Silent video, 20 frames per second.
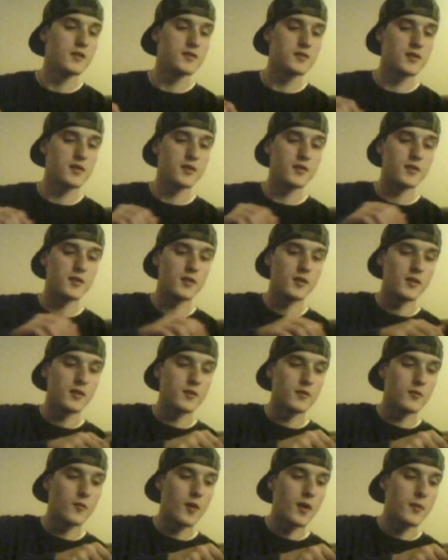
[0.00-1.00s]
it's good to
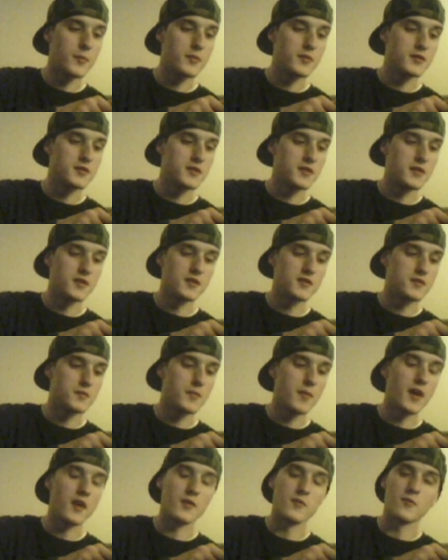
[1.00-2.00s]
clean your weapons. It
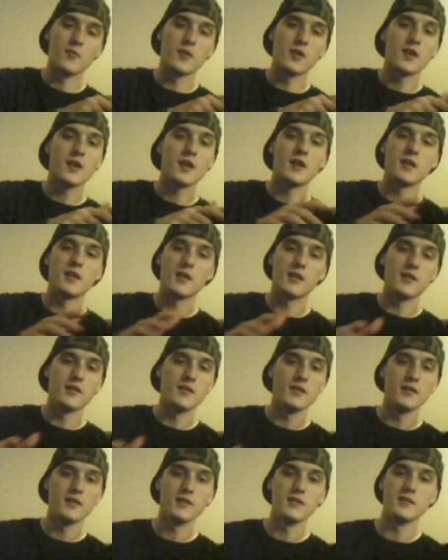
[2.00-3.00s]
doesn't matter what kind of
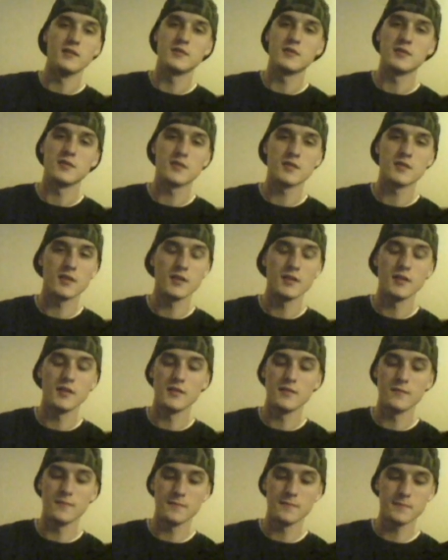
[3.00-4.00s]
gun it is, just clean
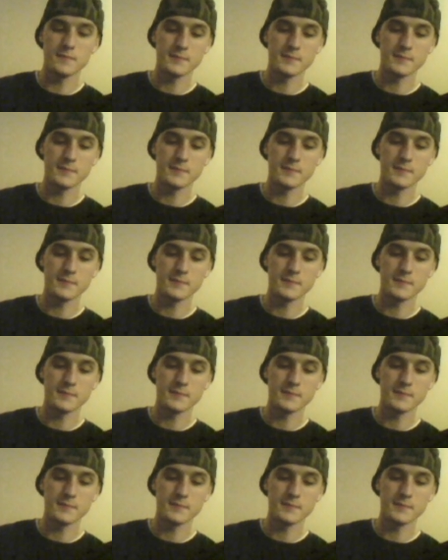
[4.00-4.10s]
it.